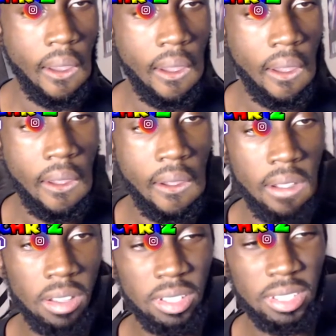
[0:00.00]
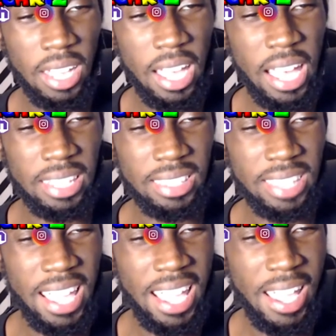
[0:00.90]
man. God
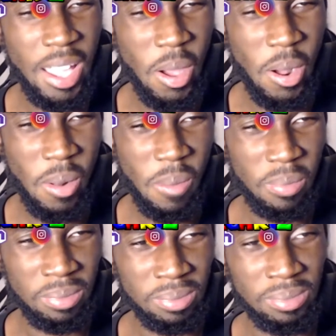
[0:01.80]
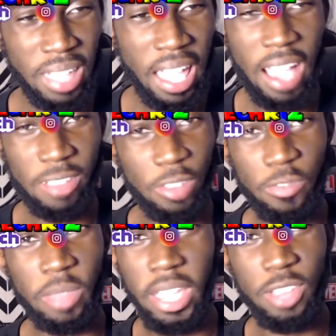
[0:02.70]
damn. Yeah, just from
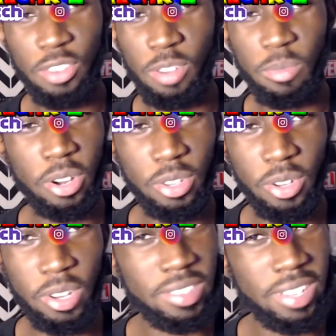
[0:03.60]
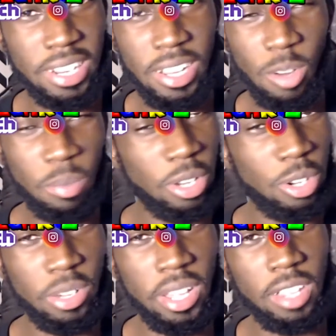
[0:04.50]
the intro, bro, you know this nigga not gonna play no
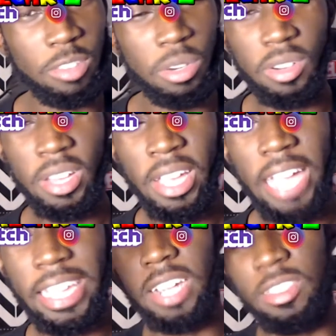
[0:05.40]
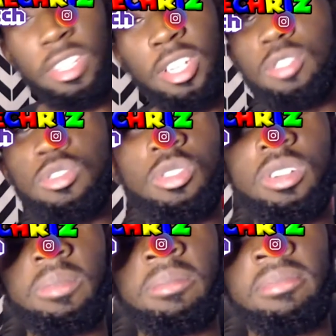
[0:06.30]
games, bro. I guarantee you he don't score.
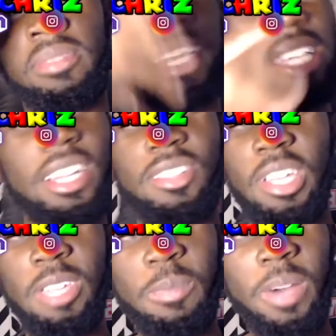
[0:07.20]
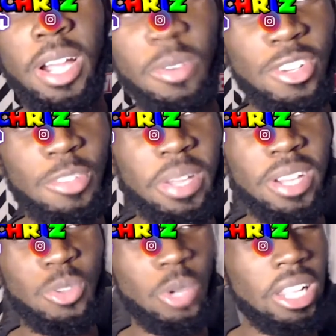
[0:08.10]
I guarantee you. He probably one of those players
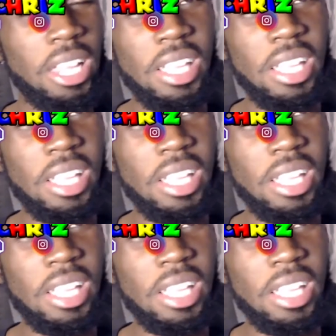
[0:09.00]
who got, like,